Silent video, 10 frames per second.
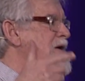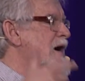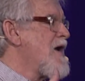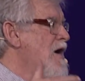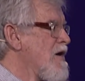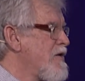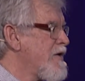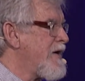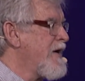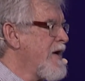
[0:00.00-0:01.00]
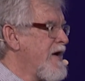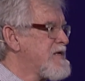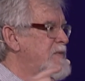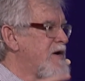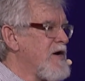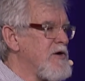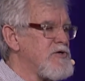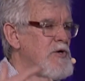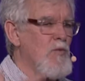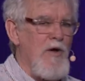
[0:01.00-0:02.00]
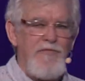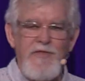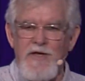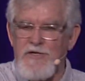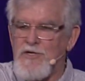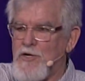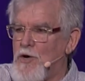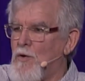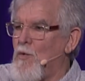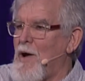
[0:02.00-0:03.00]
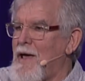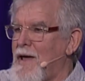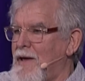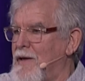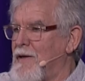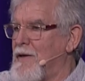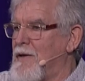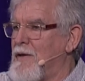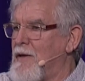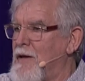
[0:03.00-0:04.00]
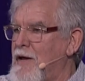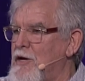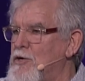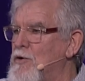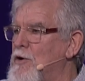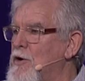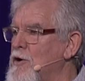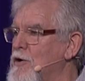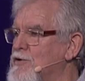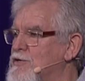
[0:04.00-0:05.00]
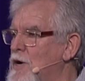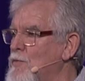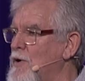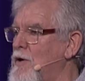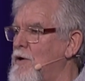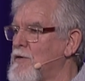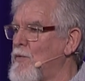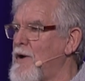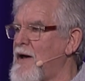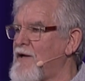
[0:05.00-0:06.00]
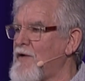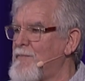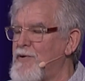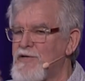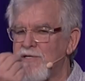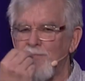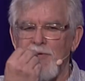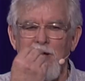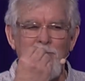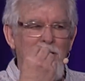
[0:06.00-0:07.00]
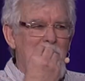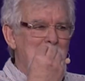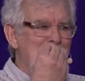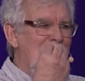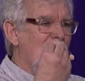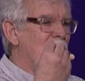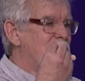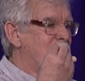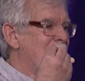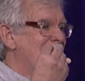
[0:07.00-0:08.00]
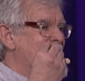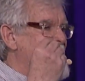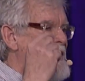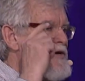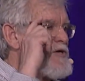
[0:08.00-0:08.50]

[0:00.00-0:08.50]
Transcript: not hungry? It's because you want this to go away. And you learn somewhere along the way if I put something in my mouth, it